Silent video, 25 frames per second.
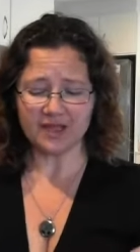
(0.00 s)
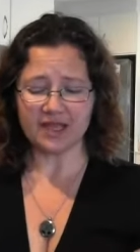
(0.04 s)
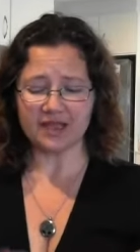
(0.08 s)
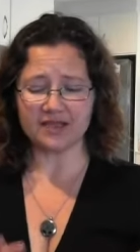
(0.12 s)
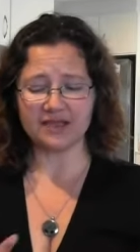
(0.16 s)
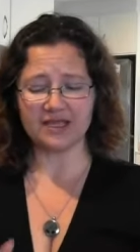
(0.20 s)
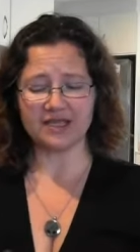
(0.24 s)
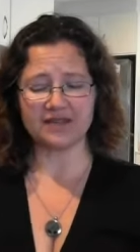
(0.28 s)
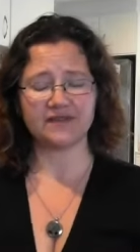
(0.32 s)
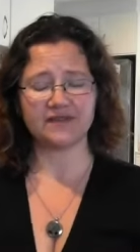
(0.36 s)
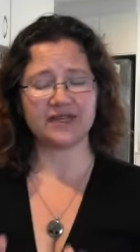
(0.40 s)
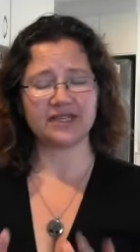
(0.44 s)

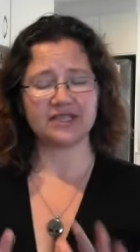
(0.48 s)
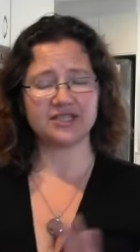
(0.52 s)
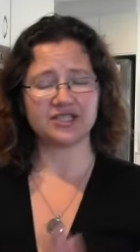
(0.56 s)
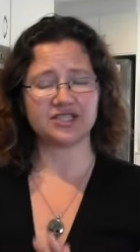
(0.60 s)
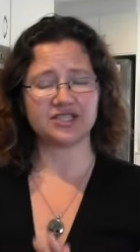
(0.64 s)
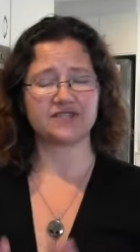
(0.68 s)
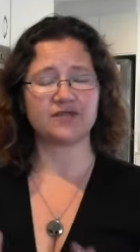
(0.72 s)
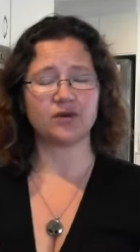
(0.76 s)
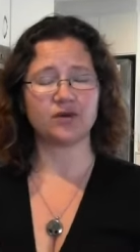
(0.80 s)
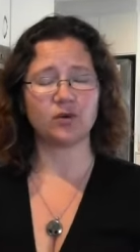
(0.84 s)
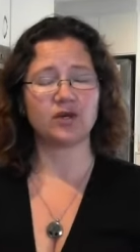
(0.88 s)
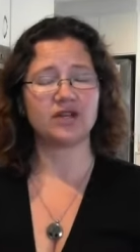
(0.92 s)
The advantage
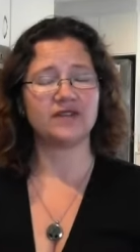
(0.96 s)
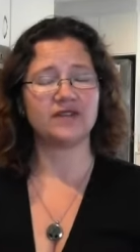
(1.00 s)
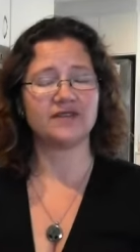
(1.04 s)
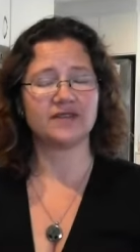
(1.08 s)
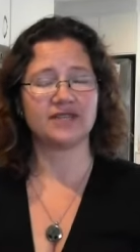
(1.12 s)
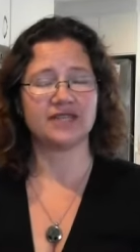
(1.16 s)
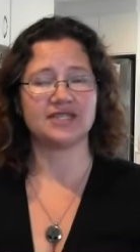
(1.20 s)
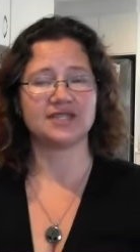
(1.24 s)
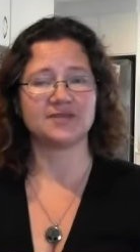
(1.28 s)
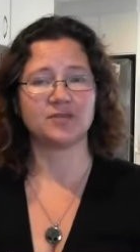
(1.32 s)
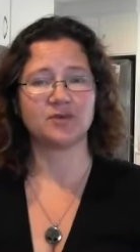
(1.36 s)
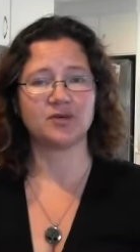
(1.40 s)
of all of
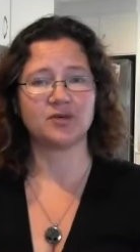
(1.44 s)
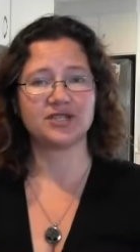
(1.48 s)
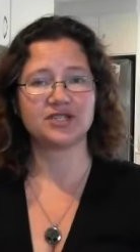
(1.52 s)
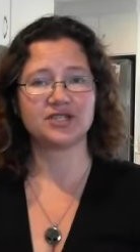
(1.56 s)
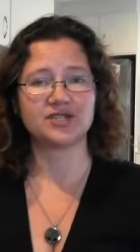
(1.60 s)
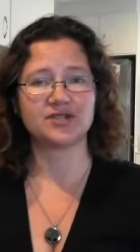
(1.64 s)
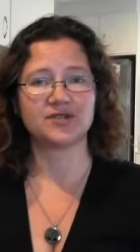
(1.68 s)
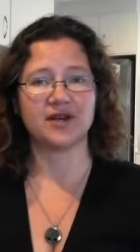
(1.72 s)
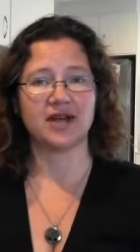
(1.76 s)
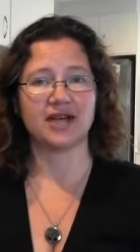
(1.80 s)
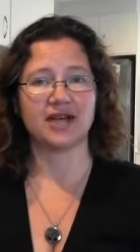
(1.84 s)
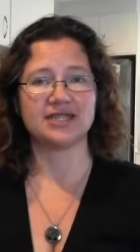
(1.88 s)
these
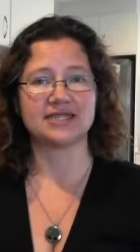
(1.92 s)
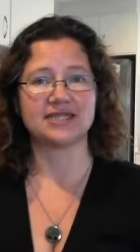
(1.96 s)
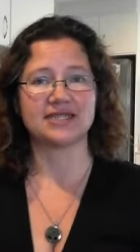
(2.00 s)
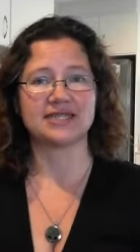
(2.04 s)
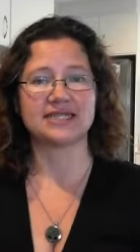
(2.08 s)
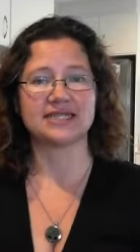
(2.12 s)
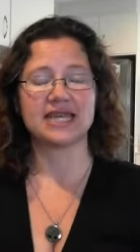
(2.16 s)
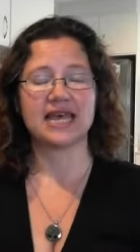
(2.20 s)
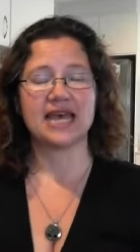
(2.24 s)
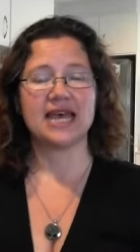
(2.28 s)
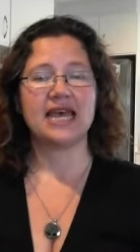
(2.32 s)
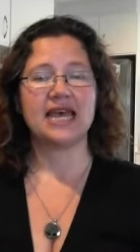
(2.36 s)

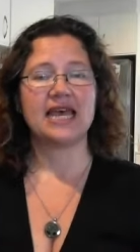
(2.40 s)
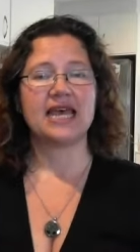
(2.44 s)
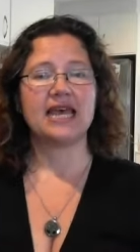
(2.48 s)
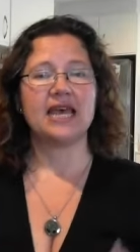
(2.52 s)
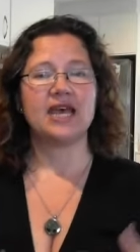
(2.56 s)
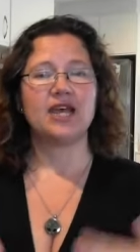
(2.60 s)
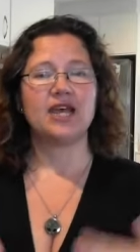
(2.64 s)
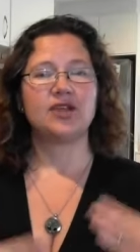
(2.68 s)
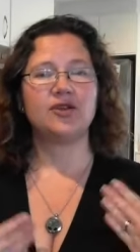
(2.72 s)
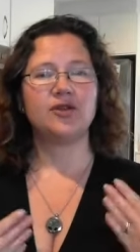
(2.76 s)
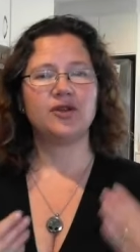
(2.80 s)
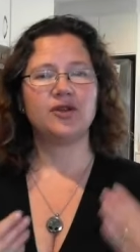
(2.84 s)
moisturizers,
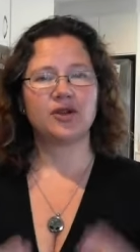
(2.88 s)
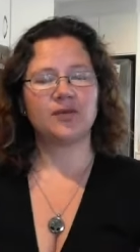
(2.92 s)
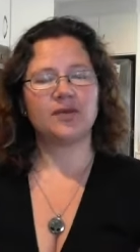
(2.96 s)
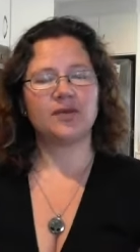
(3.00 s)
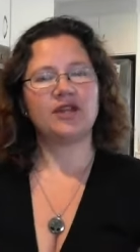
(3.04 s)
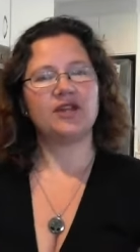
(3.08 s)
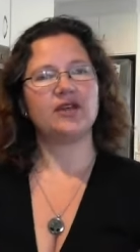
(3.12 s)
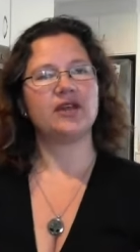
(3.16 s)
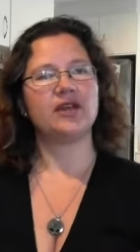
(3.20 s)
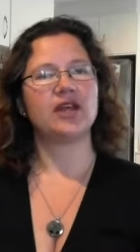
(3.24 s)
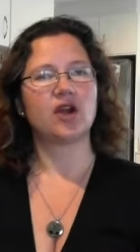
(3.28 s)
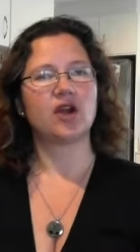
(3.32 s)
you know when
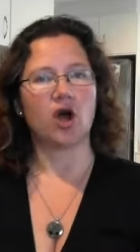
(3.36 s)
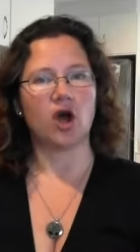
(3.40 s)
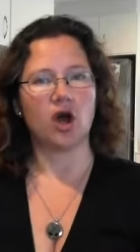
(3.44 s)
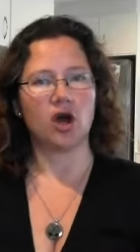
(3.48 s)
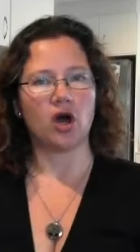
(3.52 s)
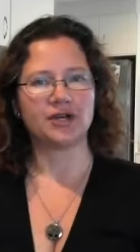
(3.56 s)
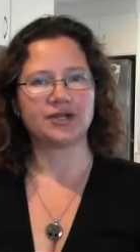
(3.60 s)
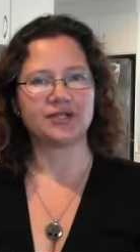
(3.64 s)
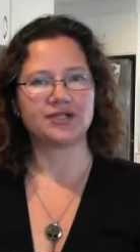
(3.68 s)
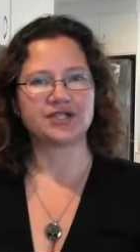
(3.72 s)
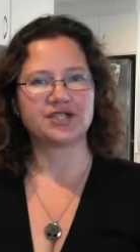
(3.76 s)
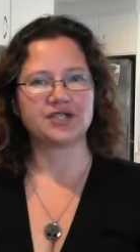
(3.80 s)
you get
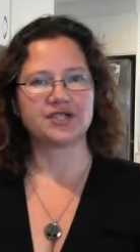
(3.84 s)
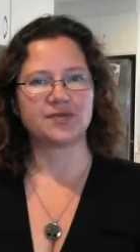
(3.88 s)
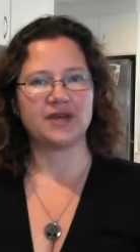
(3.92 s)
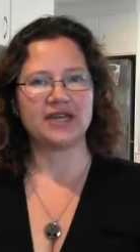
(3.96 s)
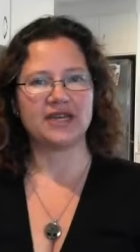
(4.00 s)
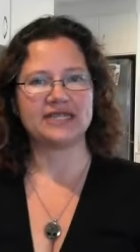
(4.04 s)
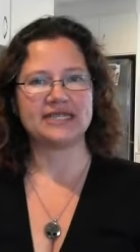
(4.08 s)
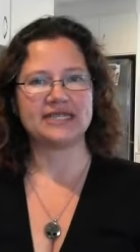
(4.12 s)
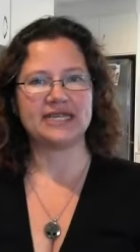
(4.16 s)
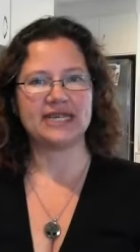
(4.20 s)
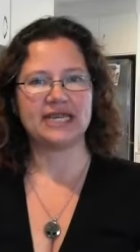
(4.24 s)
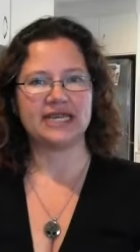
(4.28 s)
hot and
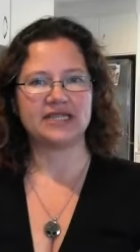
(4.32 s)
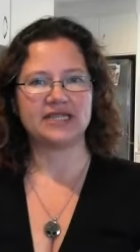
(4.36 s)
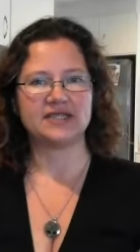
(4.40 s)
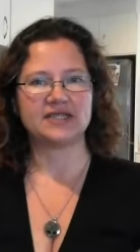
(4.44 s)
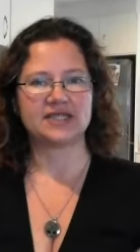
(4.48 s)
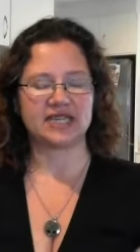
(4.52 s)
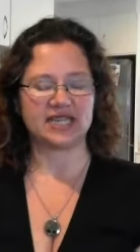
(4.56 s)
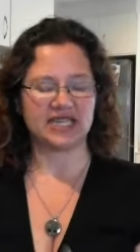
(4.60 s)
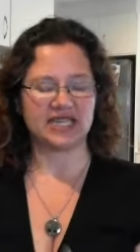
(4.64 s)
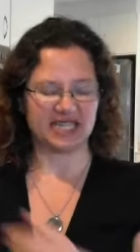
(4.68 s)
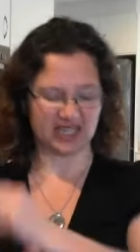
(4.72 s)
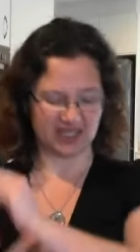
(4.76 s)
sweaty and you
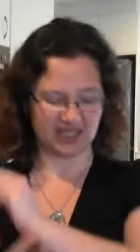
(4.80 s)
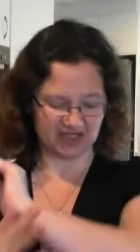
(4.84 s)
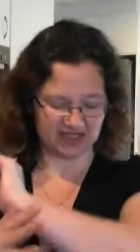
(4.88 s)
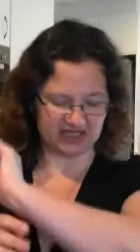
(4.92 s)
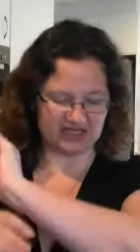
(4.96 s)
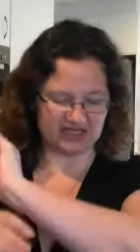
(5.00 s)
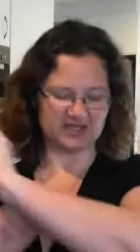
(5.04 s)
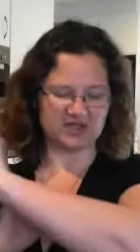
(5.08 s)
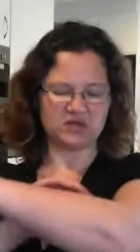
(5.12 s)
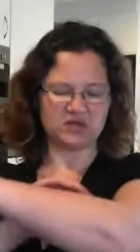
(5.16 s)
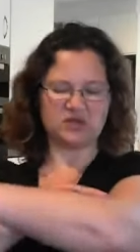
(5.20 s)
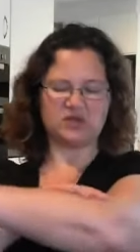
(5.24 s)
suddenly go,
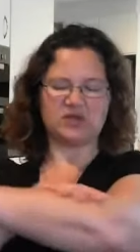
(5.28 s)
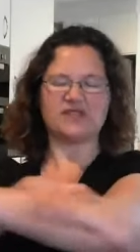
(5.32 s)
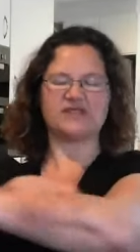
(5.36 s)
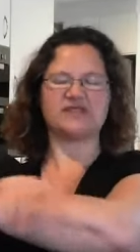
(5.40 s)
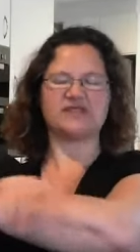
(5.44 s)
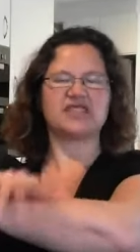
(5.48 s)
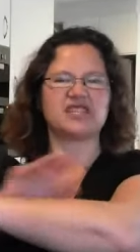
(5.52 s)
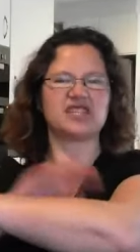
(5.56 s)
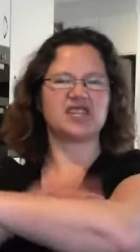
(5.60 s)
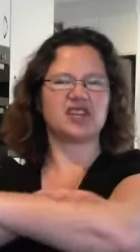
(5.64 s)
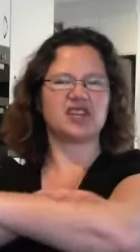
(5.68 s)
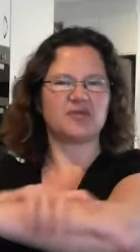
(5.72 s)
oh, I've
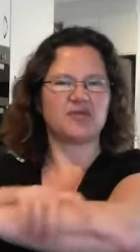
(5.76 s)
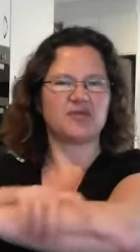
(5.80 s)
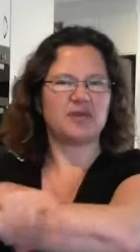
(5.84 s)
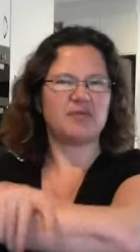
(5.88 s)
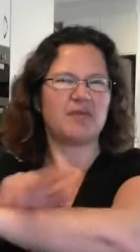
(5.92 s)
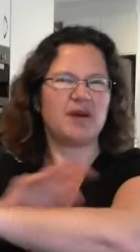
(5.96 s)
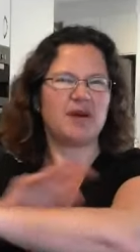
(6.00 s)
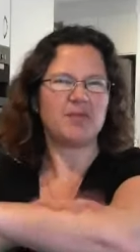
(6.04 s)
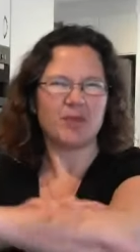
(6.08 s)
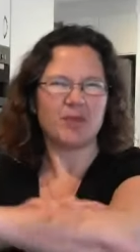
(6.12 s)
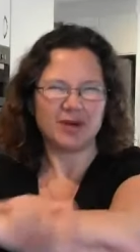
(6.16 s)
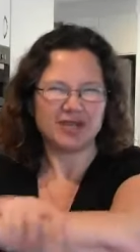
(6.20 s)
just got to rub
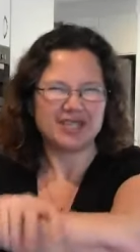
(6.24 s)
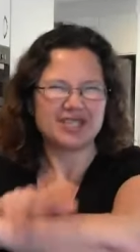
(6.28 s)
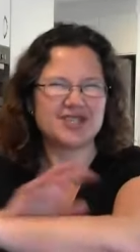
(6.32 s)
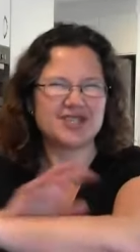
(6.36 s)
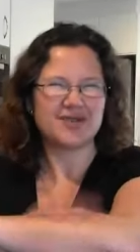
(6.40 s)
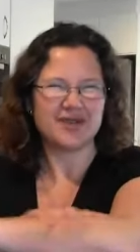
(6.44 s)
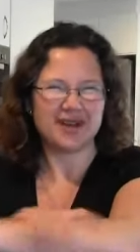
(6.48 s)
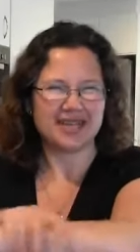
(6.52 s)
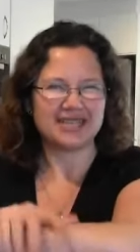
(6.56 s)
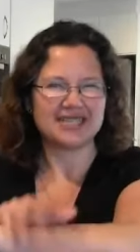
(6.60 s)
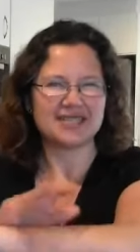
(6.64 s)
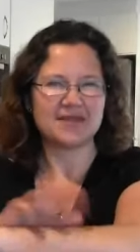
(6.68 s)
my
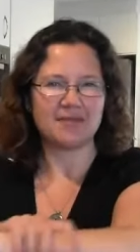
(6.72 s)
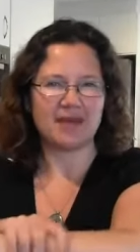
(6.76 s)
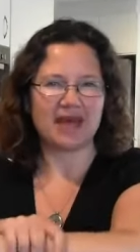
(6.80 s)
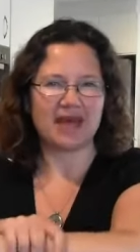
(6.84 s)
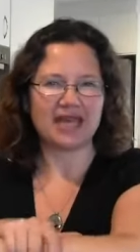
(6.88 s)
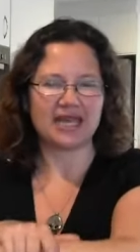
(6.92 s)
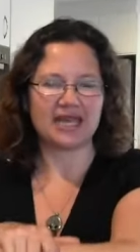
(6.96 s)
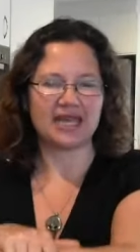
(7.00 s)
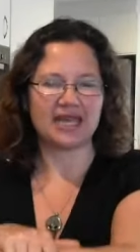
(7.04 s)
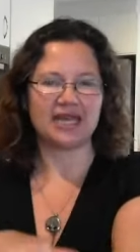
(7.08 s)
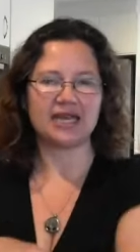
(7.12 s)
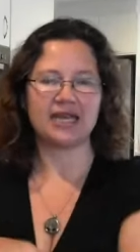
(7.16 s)
moisturizer
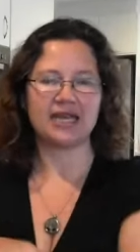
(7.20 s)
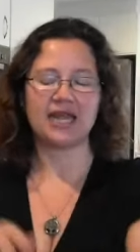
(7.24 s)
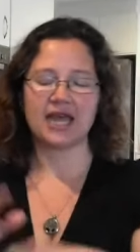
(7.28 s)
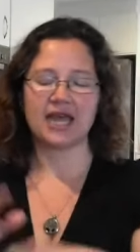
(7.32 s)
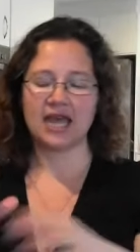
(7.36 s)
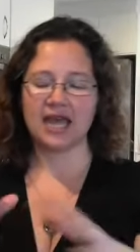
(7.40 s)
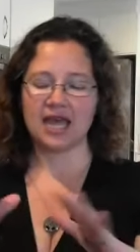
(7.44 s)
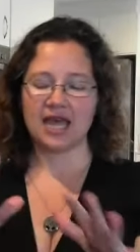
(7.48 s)
back in?